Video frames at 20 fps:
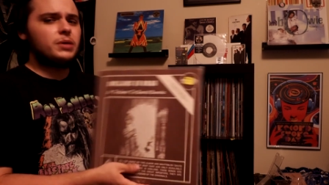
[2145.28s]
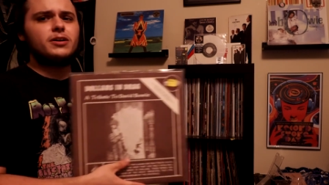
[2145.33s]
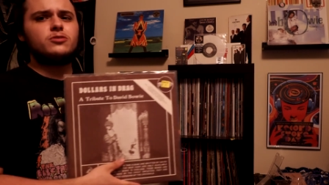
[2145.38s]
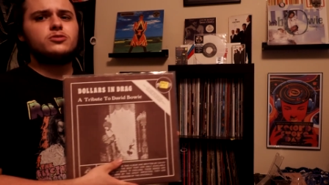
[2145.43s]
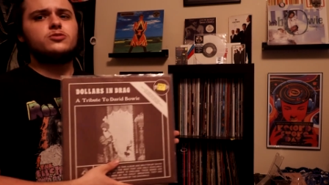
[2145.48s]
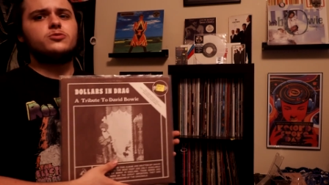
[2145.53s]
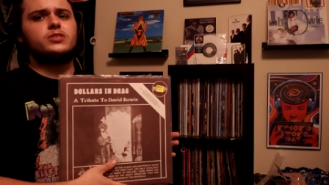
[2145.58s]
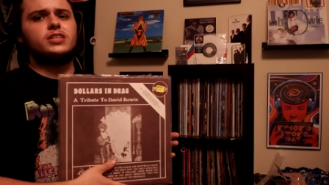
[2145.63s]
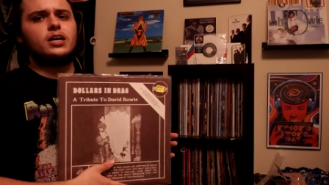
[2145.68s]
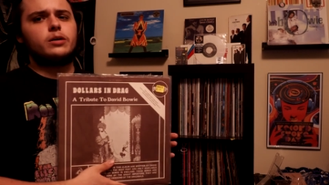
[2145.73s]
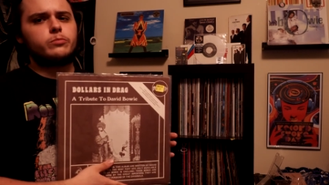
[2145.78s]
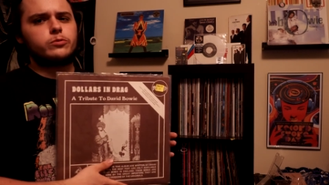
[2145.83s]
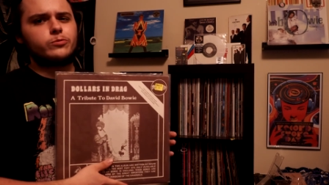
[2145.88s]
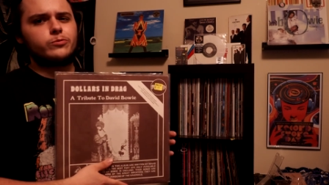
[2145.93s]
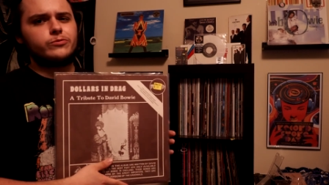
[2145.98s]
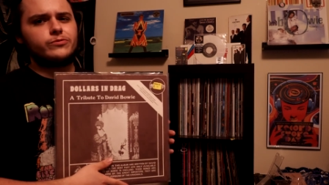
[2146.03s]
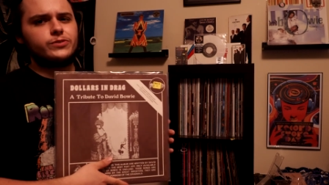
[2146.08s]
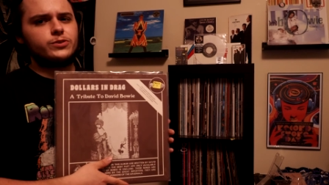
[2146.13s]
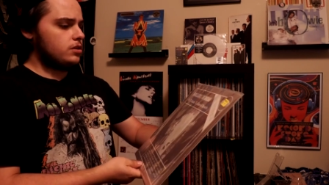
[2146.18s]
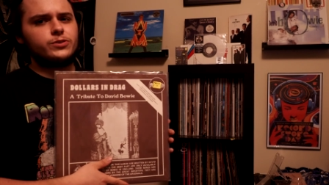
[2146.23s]
I'll do an album
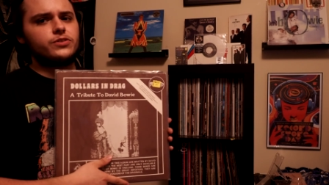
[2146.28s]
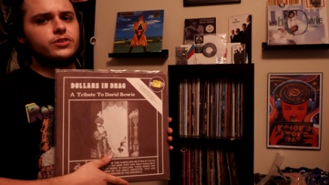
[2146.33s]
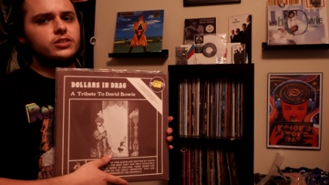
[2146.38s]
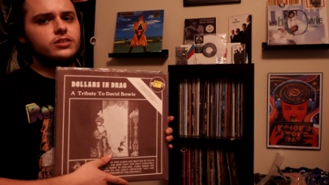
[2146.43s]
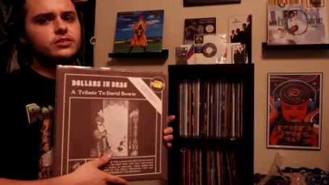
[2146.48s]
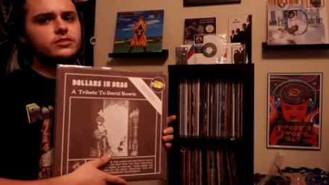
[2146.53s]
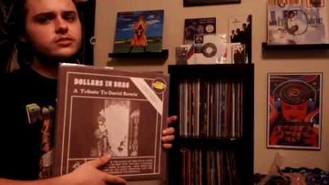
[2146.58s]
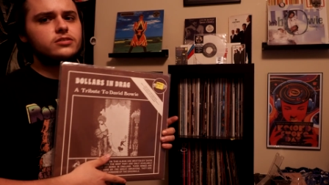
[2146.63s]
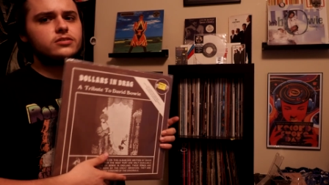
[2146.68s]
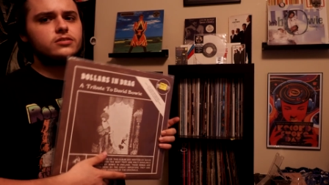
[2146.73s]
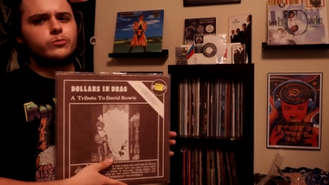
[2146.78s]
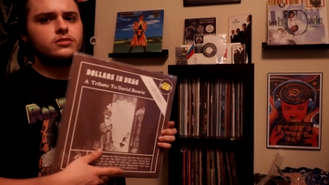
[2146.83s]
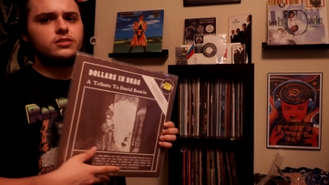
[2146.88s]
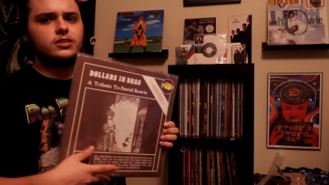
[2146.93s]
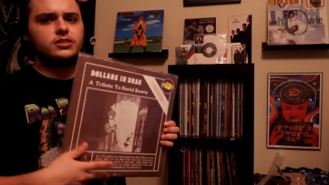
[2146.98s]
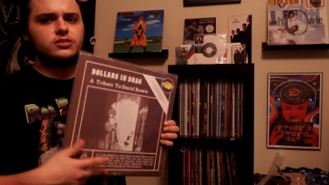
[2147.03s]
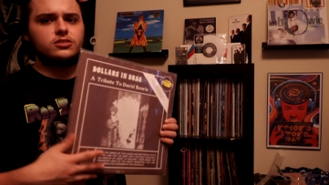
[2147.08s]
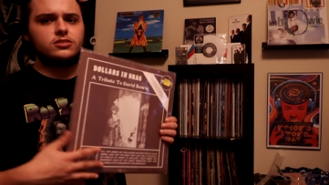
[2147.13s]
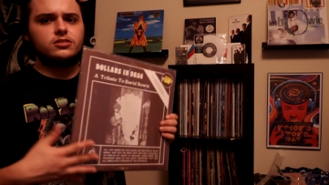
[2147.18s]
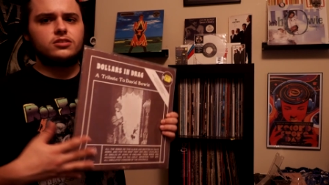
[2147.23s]
review on this,
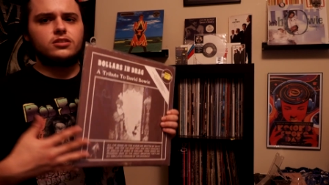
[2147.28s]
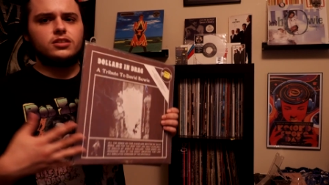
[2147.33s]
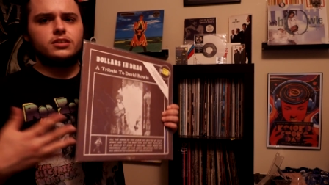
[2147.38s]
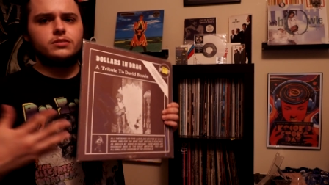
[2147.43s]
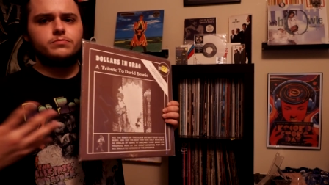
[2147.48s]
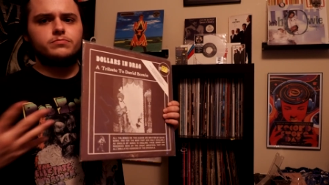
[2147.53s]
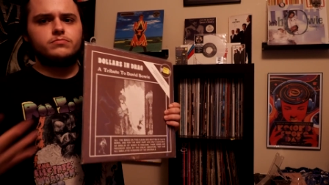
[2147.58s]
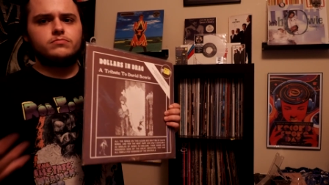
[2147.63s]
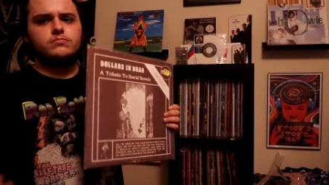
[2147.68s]
like, just to let